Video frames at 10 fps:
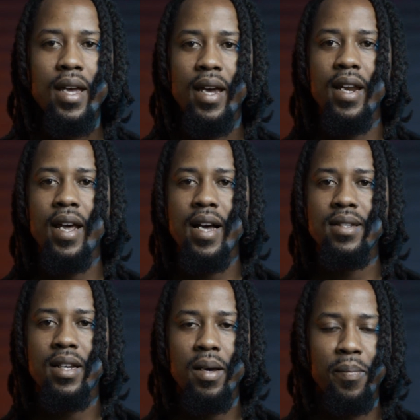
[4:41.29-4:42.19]
It has
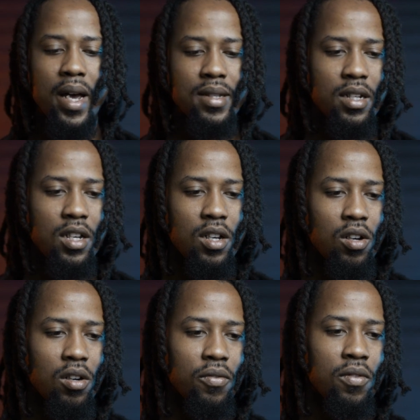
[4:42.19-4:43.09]
a capacity
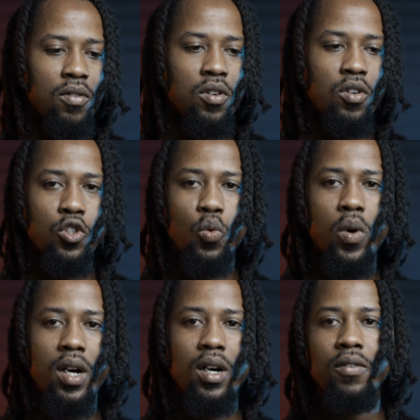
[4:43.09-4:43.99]
of
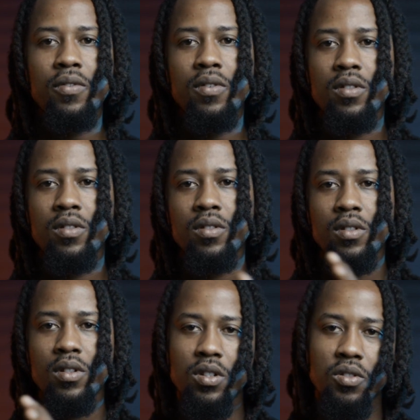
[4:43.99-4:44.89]
12
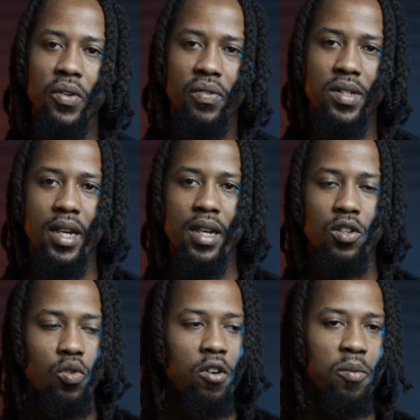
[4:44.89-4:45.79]
to 15,
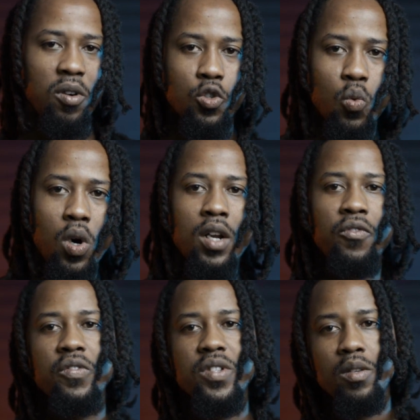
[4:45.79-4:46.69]
12 plus 1,
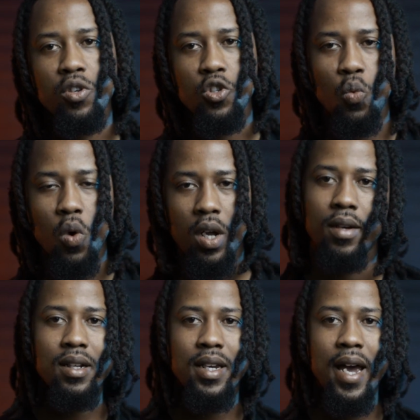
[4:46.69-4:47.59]
15 plus 1.
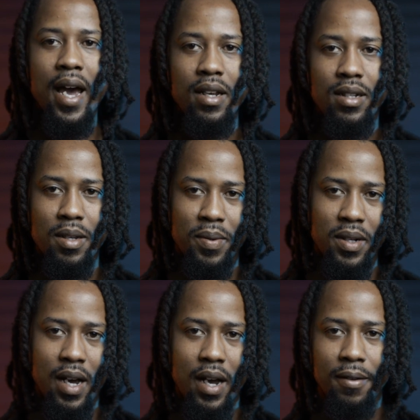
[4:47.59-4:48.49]
The canik
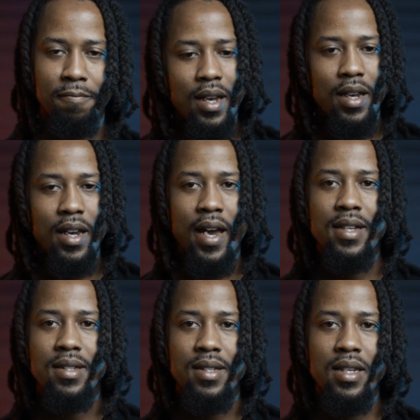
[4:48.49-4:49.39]
TP9, it
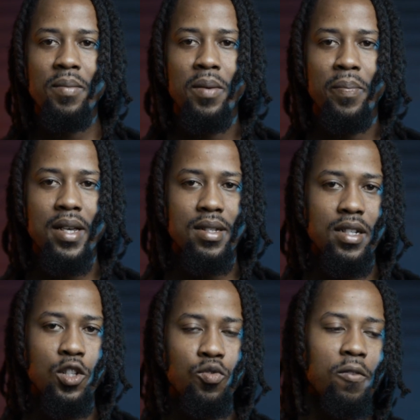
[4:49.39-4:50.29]
has the same
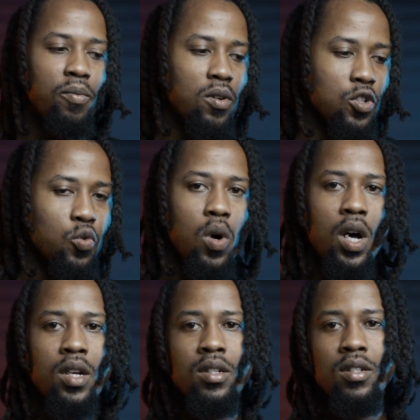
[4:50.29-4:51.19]
capacity, 12 plus
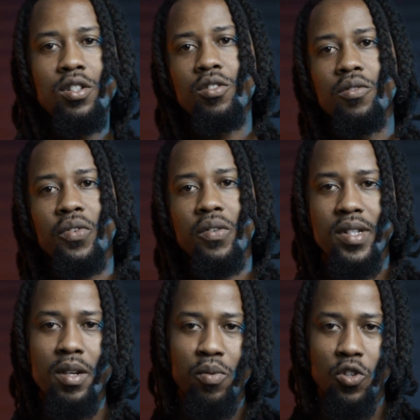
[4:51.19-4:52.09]
1 to
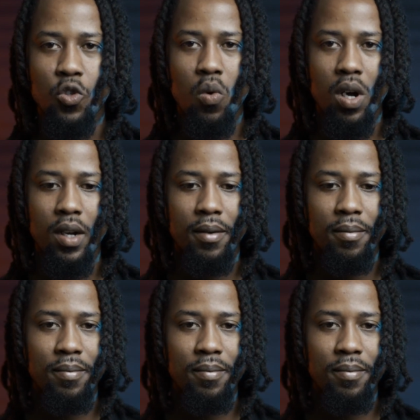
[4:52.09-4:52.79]
15 plus 1.